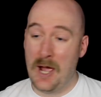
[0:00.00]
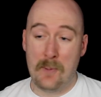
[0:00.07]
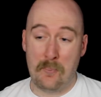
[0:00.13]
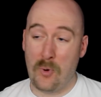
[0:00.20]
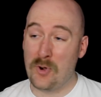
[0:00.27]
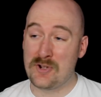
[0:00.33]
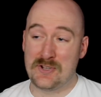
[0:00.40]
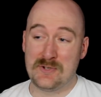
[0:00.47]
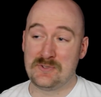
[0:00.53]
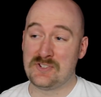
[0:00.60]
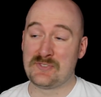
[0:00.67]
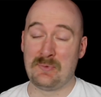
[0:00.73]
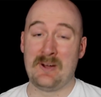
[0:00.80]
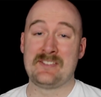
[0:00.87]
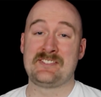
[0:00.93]
Poor dude
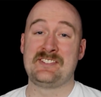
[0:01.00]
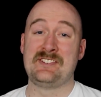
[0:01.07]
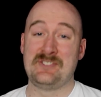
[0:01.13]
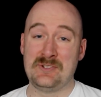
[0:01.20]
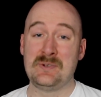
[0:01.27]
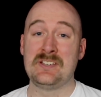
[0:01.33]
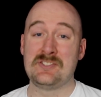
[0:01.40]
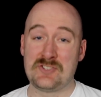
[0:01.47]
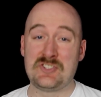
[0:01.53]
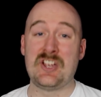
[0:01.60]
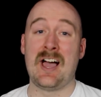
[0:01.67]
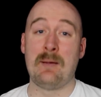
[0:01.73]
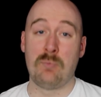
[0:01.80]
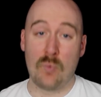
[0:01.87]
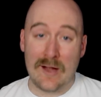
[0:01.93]
just wants to do his
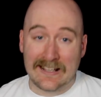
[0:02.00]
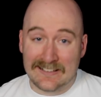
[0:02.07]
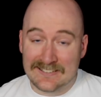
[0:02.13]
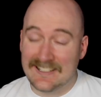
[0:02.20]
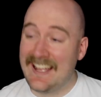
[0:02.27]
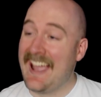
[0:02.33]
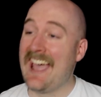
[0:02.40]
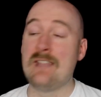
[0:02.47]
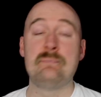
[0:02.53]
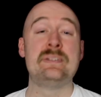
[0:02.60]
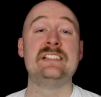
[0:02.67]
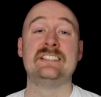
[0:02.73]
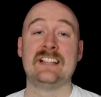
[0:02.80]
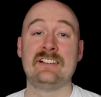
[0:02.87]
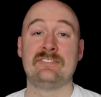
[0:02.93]
job well and
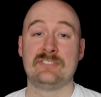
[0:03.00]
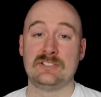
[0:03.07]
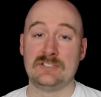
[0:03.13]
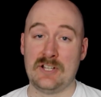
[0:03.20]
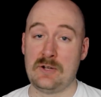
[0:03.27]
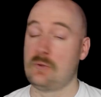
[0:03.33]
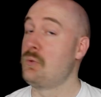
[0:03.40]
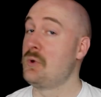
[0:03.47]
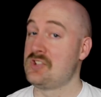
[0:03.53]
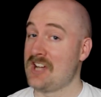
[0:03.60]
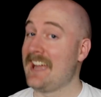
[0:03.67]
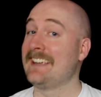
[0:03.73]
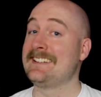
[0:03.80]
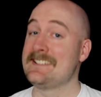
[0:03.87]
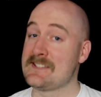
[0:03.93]
be left alone, which
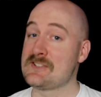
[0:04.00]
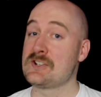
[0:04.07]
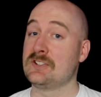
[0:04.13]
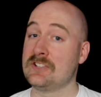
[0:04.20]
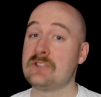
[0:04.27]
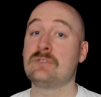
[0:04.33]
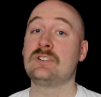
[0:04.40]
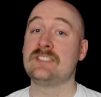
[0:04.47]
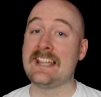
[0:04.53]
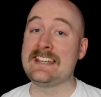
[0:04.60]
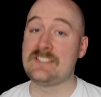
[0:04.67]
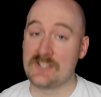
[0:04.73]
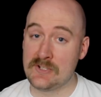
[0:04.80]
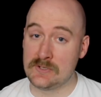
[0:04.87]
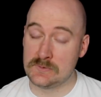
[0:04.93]
I can certainly
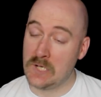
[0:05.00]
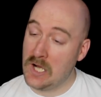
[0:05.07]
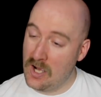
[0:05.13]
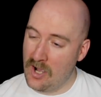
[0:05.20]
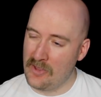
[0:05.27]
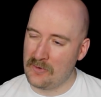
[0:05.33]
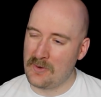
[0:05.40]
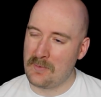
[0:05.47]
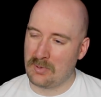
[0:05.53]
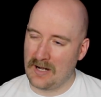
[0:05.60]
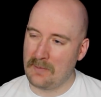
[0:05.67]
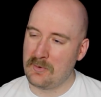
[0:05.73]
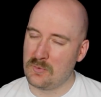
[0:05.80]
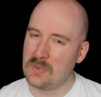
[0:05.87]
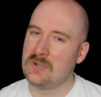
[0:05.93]
relate to, although I
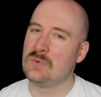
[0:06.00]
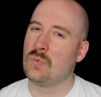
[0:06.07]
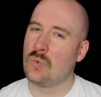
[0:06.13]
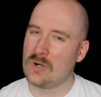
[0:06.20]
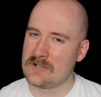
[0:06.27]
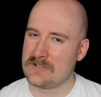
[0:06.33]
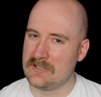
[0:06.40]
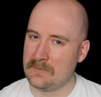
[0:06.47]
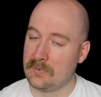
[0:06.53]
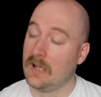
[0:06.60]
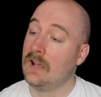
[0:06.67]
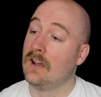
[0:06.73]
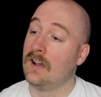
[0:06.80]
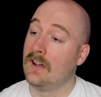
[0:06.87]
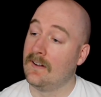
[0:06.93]
probably wouldn't worship
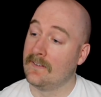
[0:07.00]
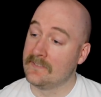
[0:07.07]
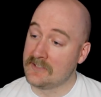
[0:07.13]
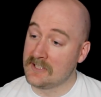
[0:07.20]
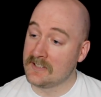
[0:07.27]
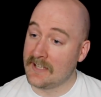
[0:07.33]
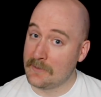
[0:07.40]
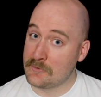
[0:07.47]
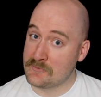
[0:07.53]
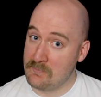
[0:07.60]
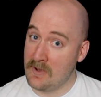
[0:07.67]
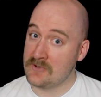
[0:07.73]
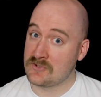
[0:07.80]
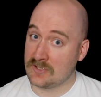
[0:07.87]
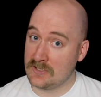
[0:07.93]
until I was
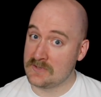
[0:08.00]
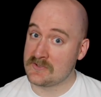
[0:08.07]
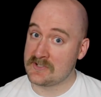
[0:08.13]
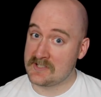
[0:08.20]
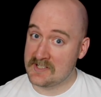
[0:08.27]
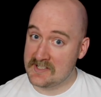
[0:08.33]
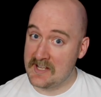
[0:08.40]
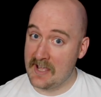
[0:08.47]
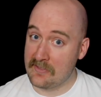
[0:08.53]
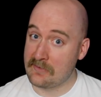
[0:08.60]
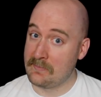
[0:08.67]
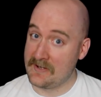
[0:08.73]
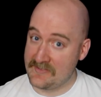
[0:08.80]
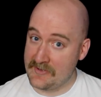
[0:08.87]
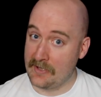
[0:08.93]
much closer to death
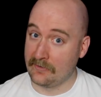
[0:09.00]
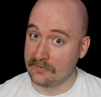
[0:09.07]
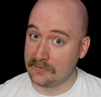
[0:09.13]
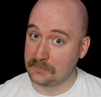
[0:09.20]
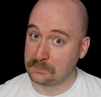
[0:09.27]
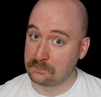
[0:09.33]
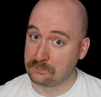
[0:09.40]
myself.